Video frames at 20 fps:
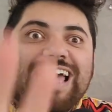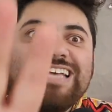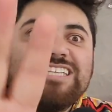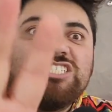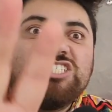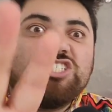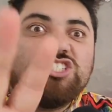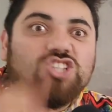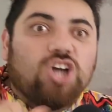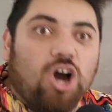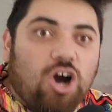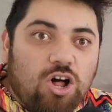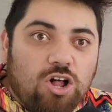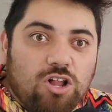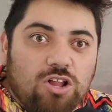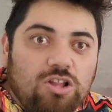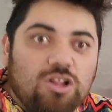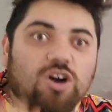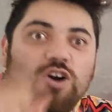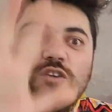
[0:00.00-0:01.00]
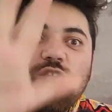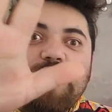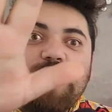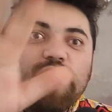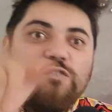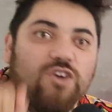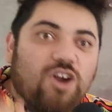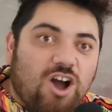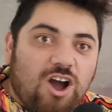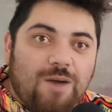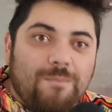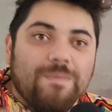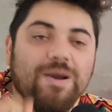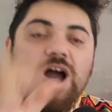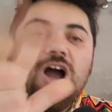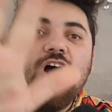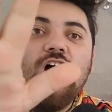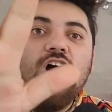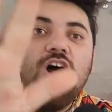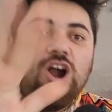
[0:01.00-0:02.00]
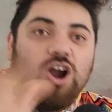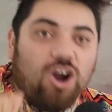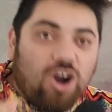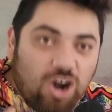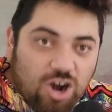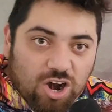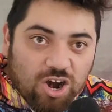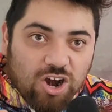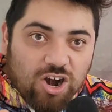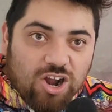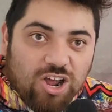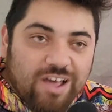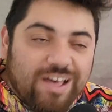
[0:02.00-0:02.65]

stole from her